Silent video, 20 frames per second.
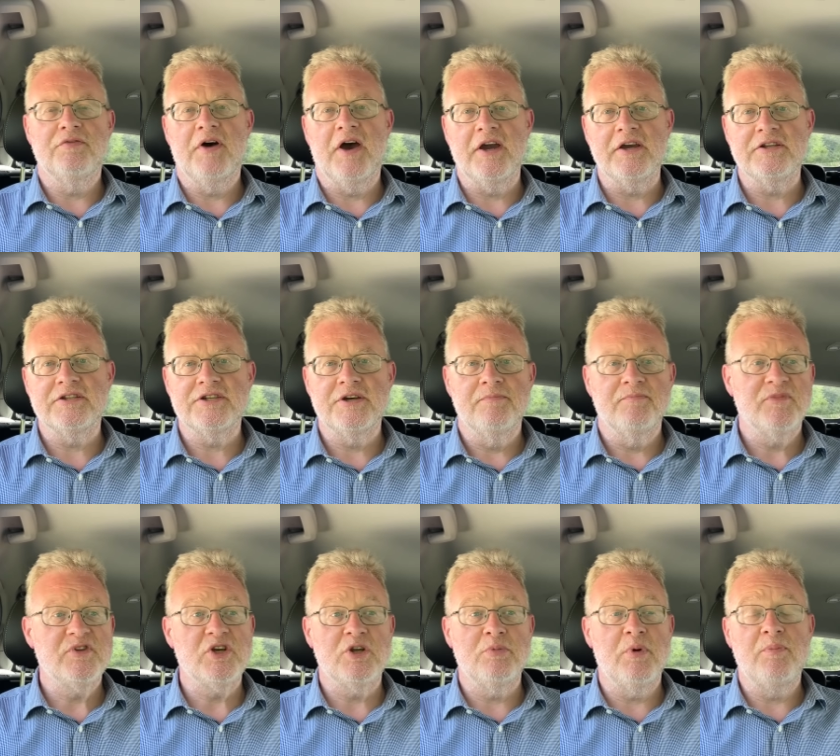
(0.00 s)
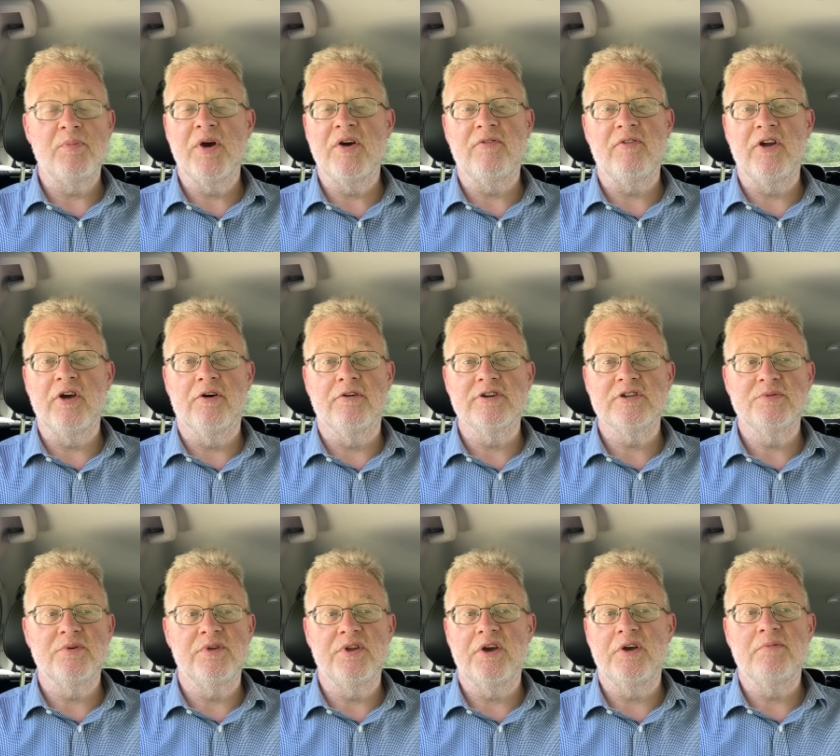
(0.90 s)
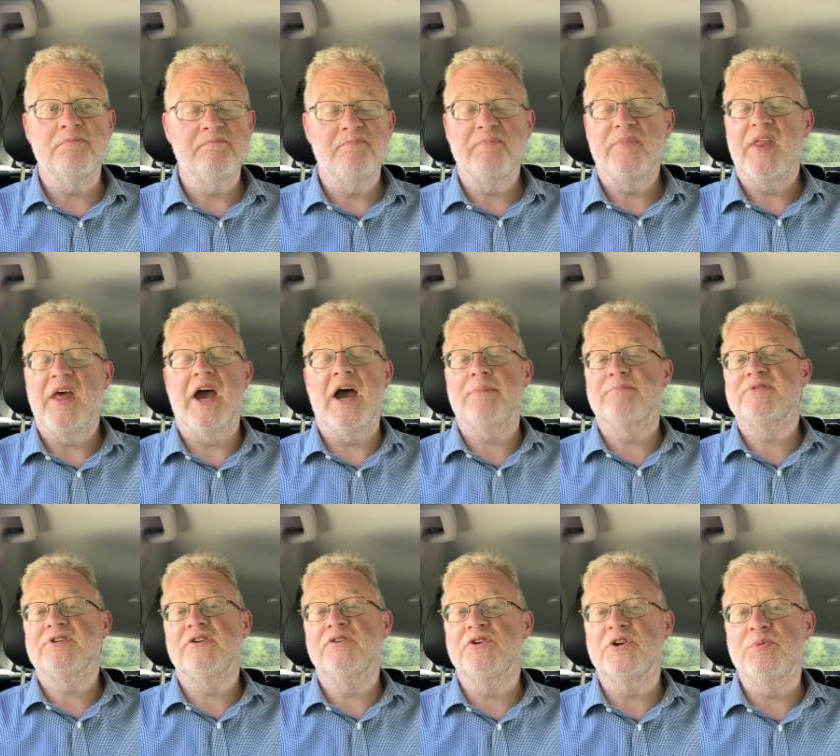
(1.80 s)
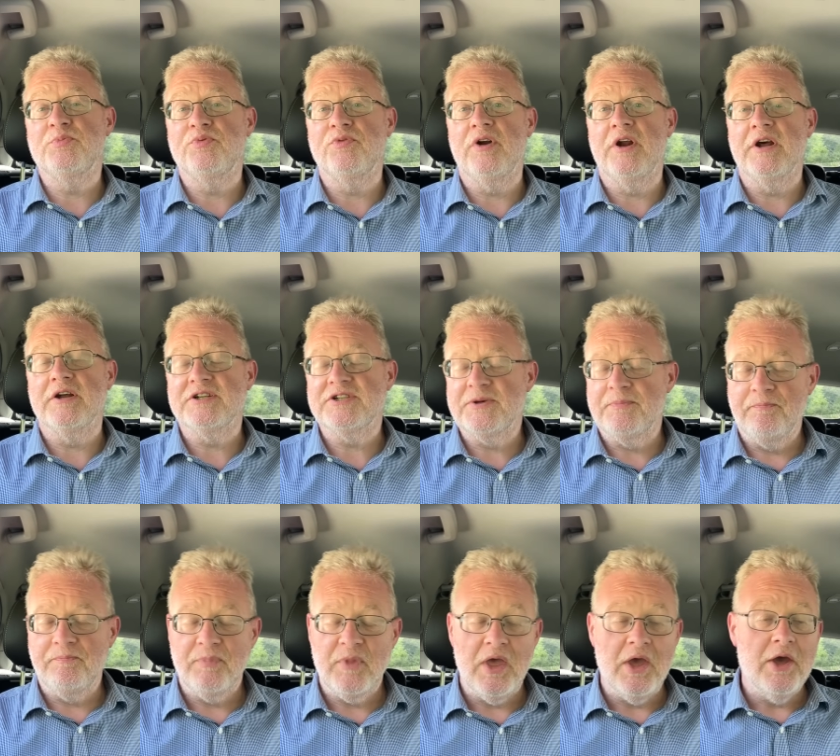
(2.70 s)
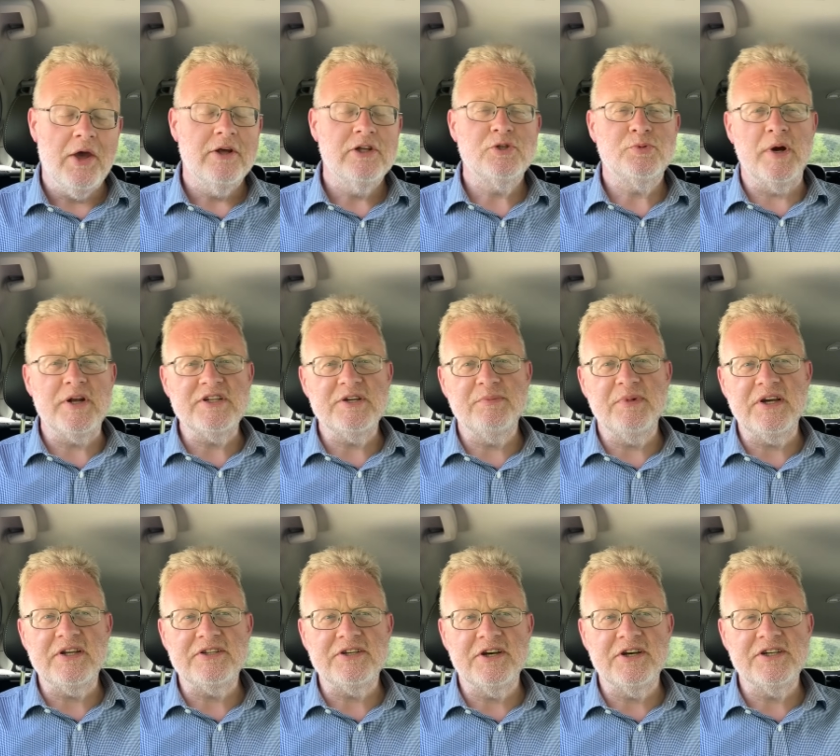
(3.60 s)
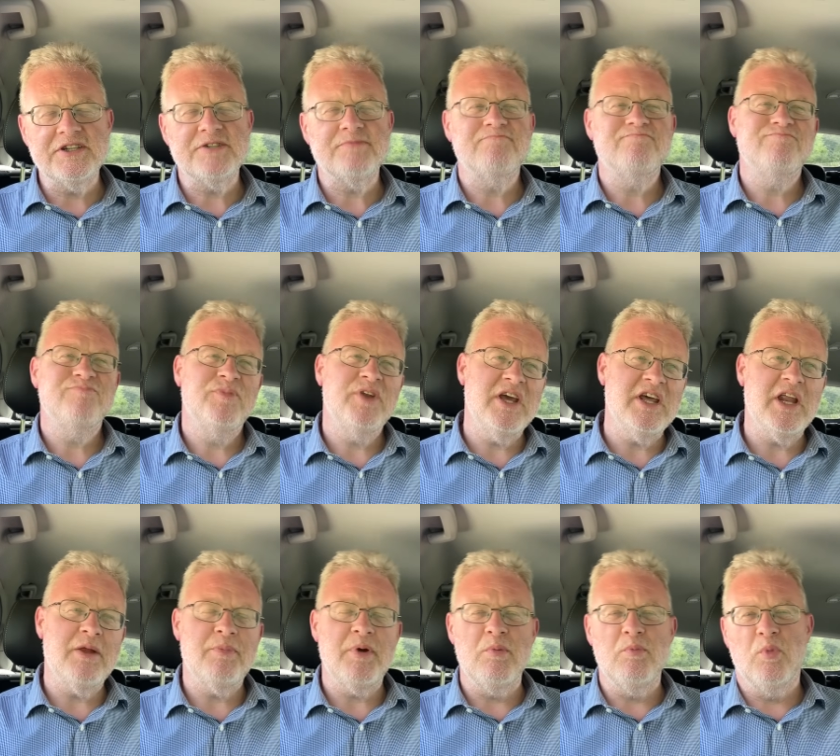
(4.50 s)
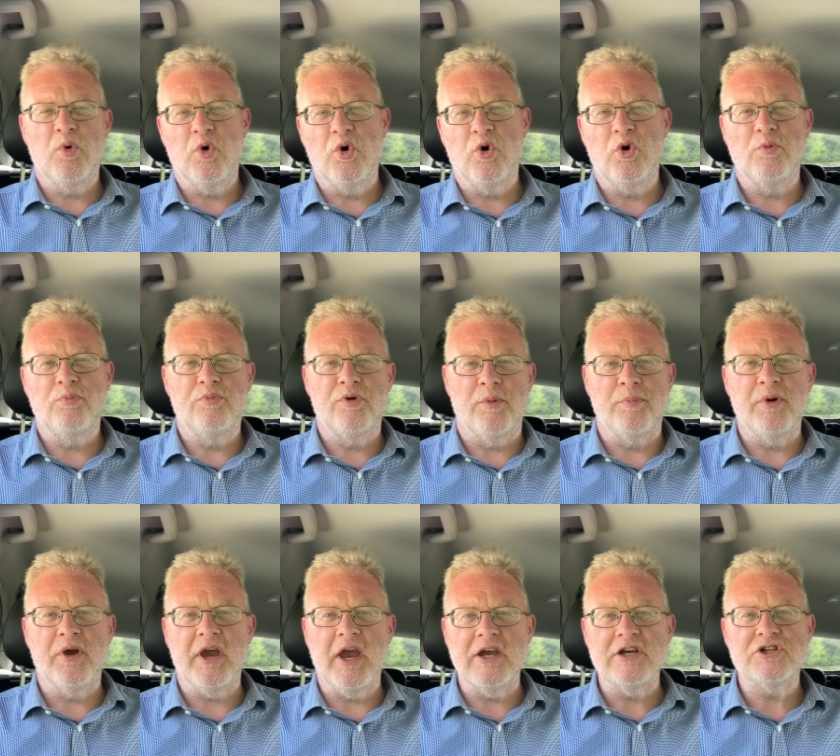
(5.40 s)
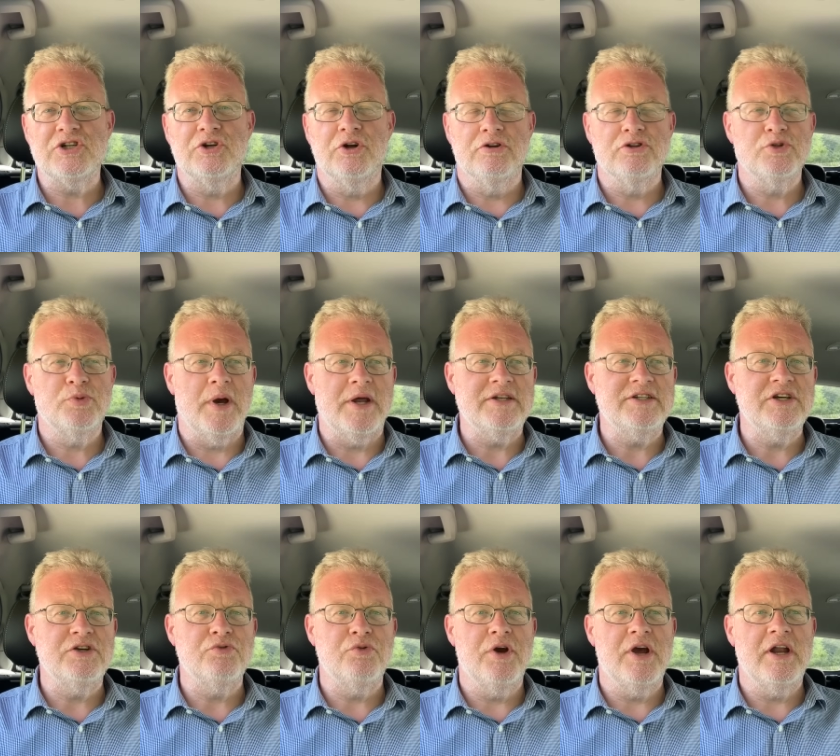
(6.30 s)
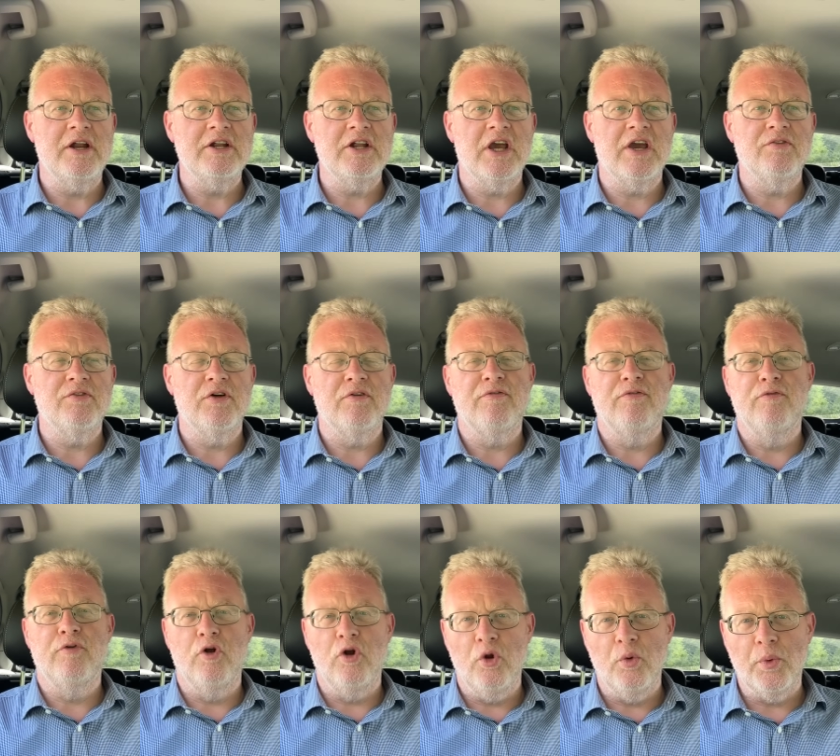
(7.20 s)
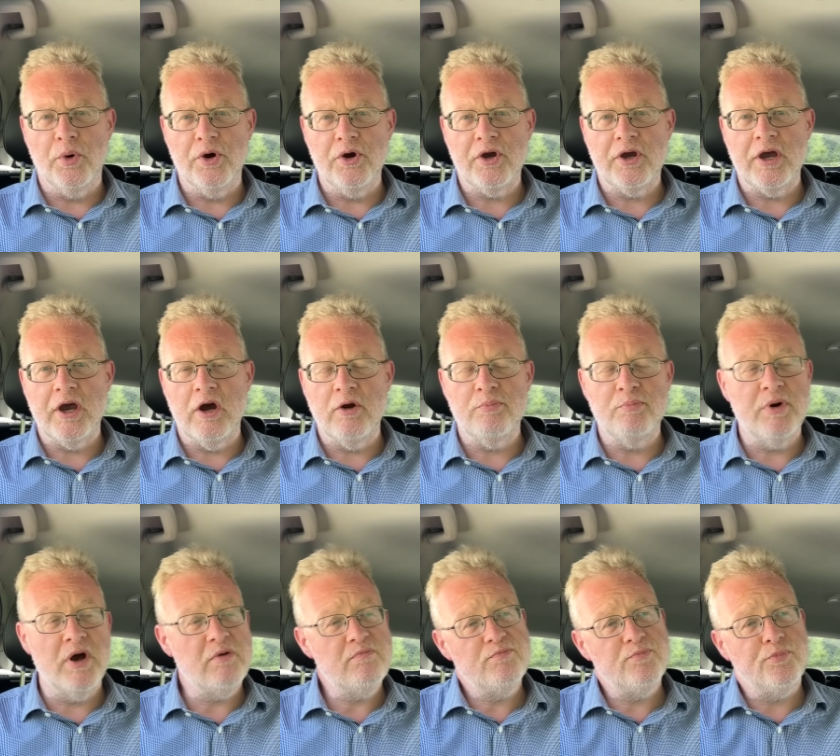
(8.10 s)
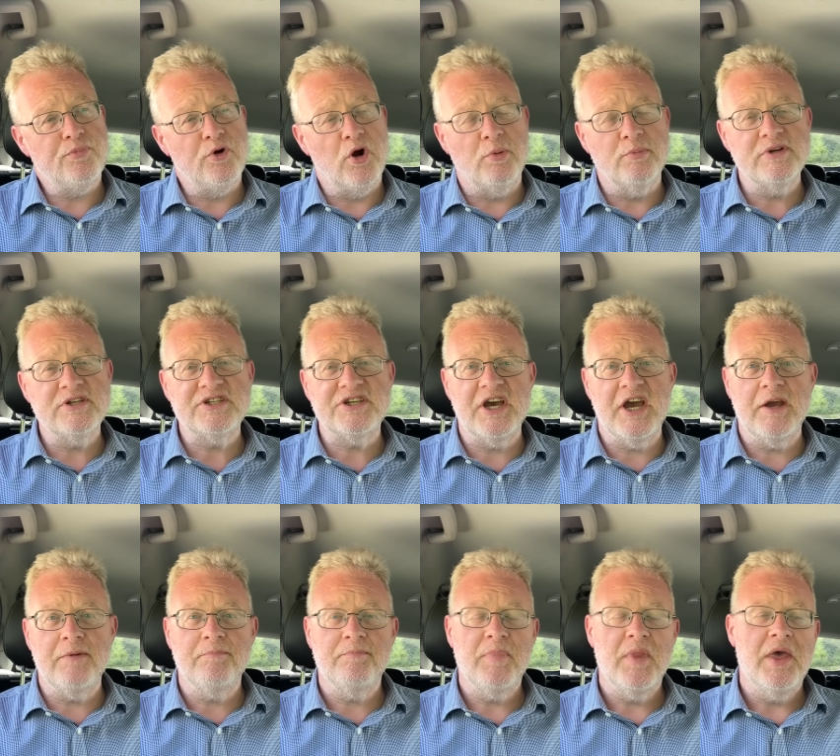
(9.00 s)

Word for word: height. So to be perfectly honest with you, absolutely brilliant. 20 meters, needed a bit more propagation on 20 really to give it a full workout, but promising.